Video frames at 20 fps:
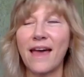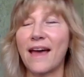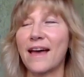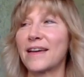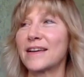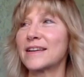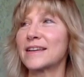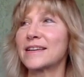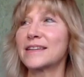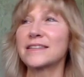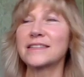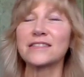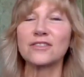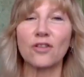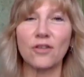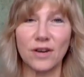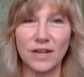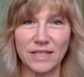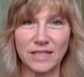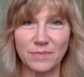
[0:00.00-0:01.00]
And it is
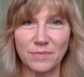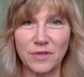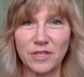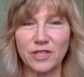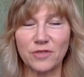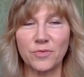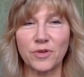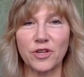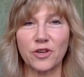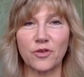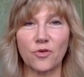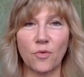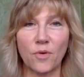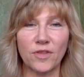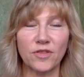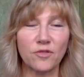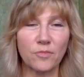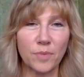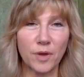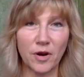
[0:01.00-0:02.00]
hard, especially when you're
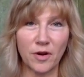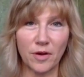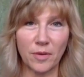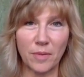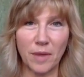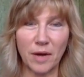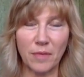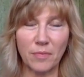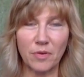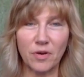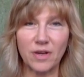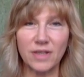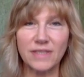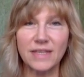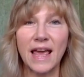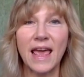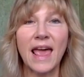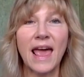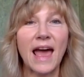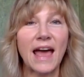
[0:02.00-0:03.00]
going through perimenopause
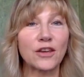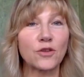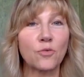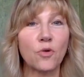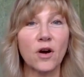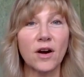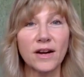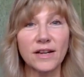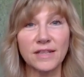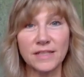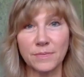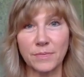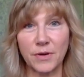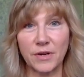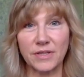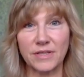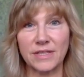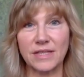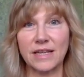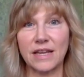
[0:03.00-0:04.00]
and you are
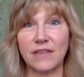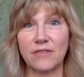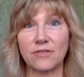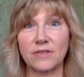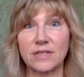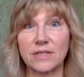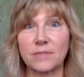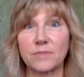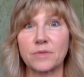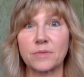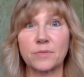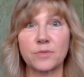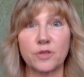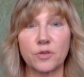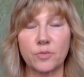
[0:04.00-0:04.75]
experiencing other symptoms.